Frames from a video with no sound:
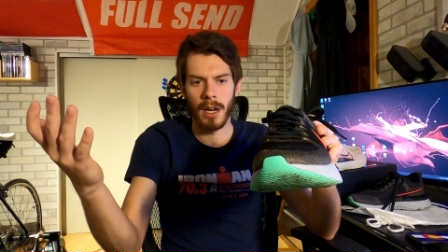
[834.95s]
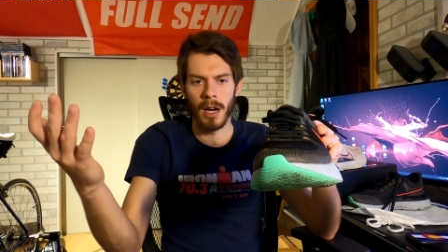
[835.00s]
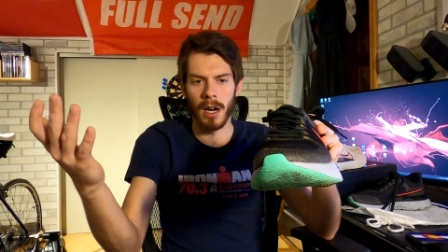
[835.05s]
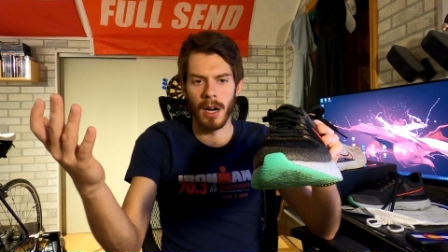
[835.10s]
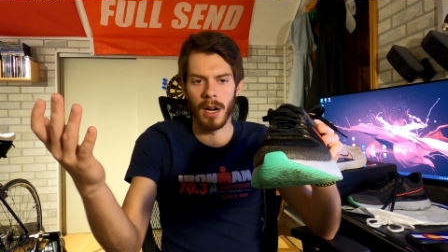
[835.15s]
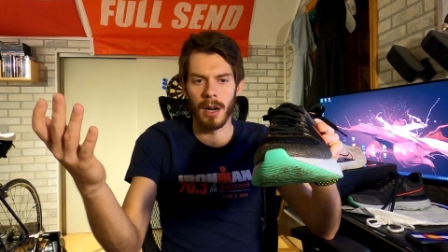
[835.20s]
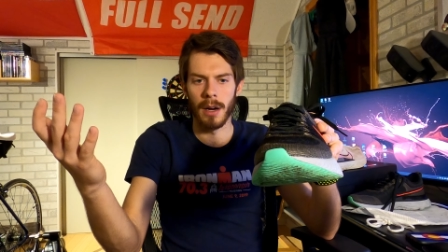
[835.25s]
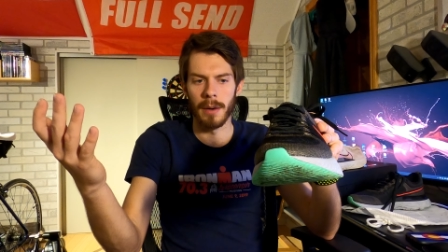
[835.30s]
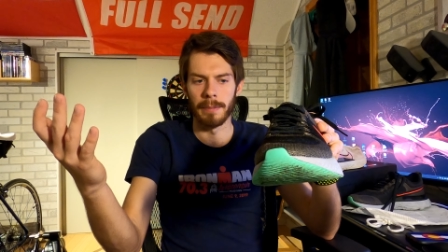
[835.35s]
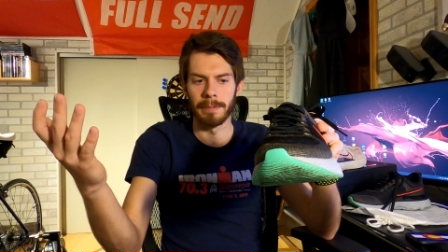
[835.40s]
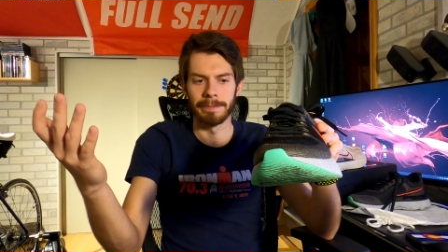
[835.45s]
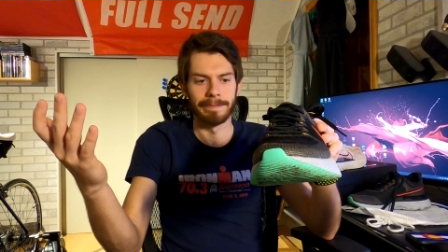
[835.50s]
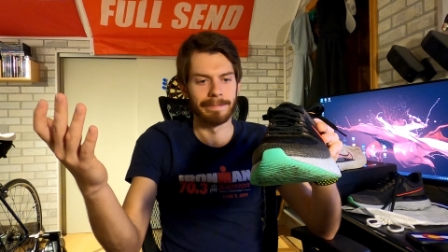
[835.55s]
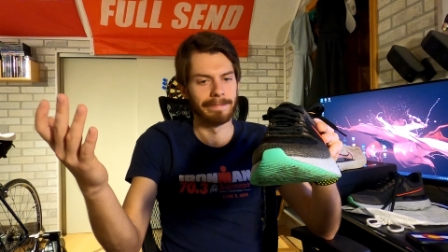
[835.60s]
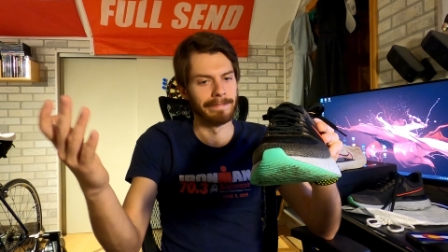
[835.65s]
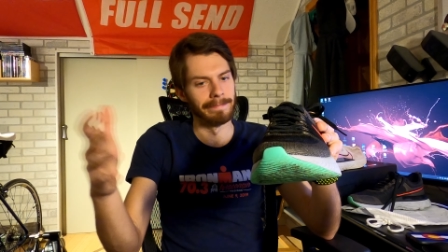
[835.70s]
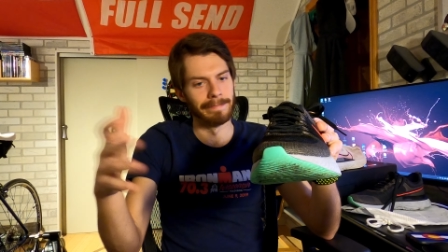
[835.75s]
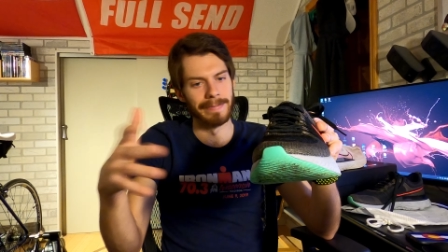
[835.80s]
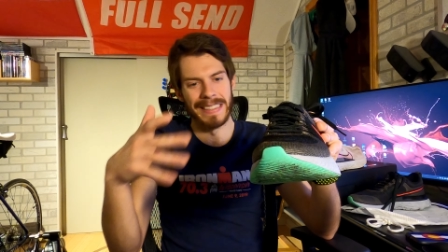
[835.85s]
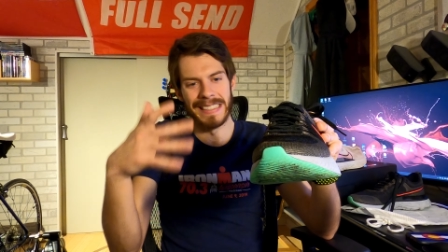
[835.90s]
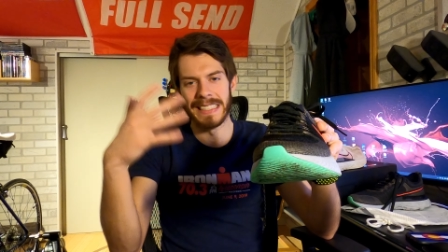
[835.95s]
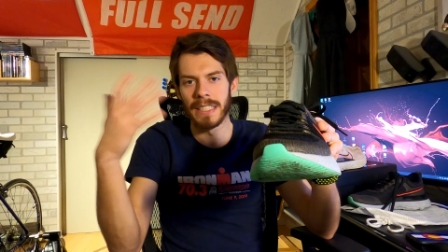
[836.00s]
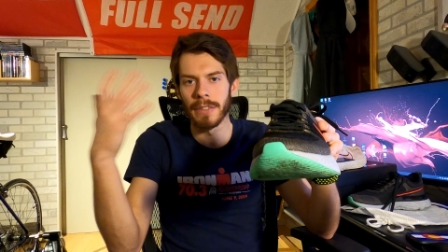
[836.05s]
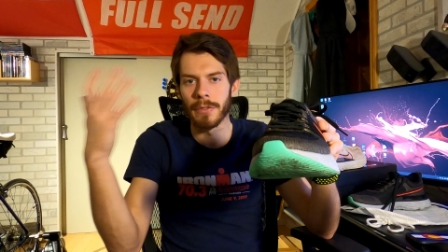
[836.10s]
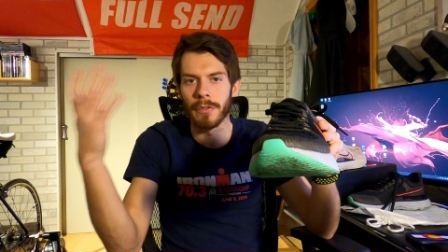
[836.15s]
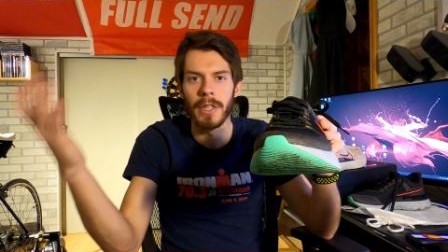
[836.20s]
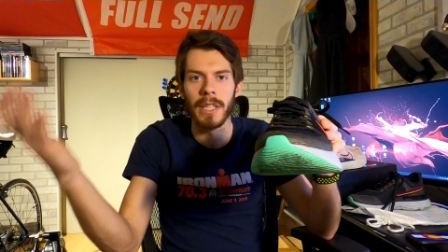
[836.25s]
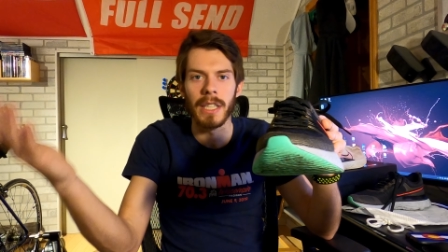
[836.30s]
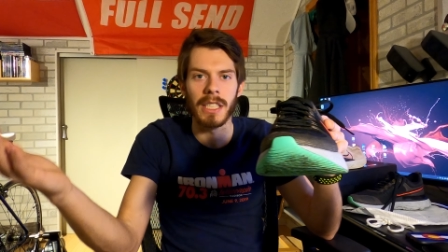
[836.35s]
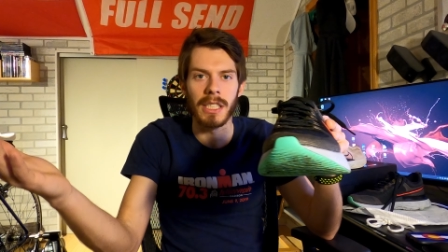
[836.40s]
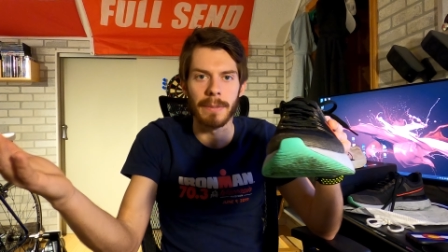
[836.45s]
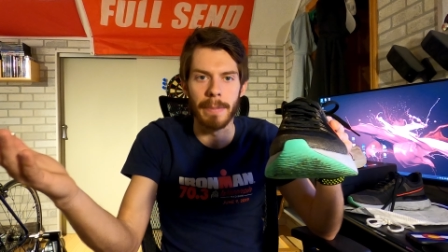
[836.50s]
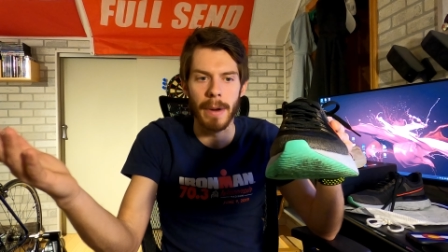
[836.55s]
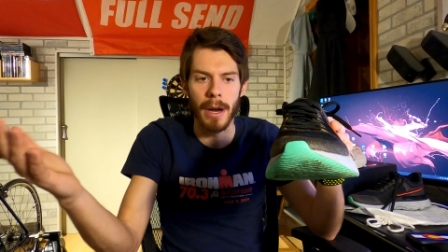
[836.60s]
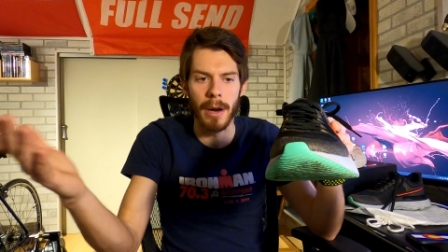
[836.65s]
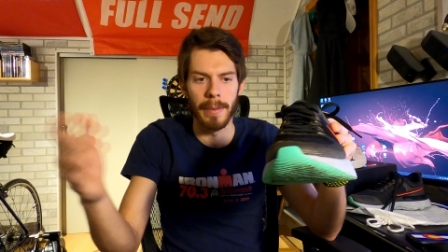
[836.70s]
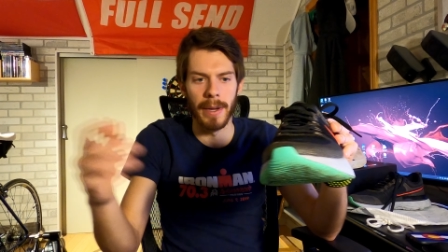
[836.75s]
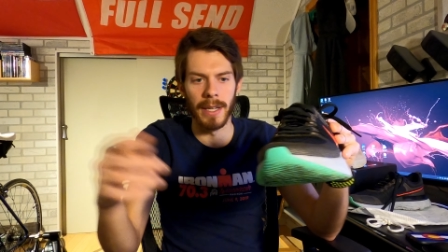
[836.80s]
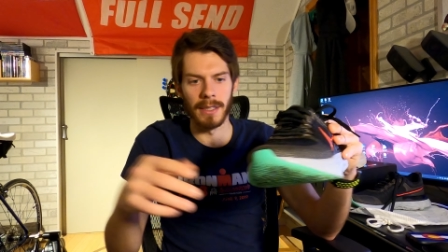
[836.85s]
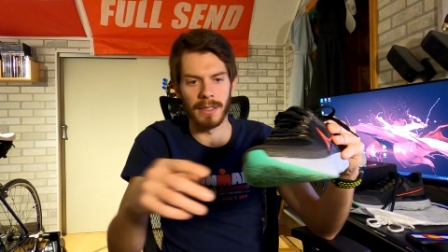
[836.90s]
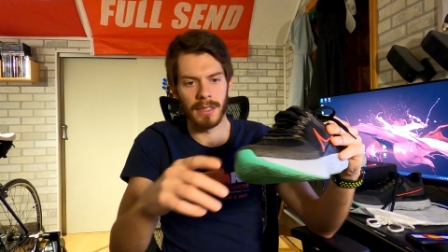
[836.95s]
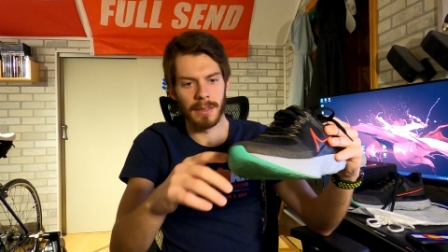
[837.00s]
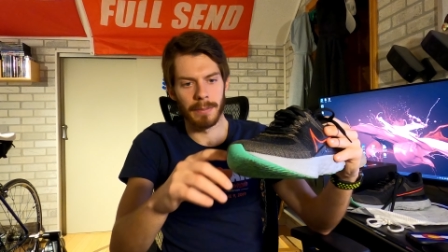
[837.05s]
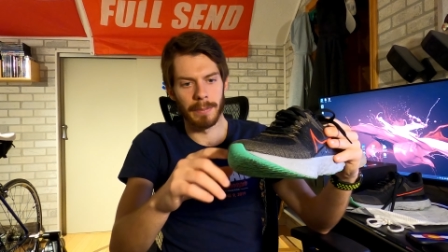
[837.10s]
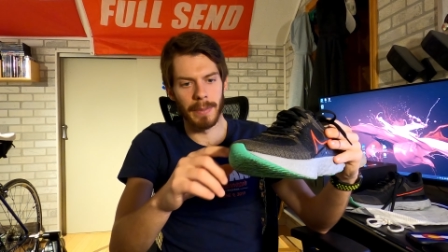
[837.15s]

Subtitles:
in different experiments.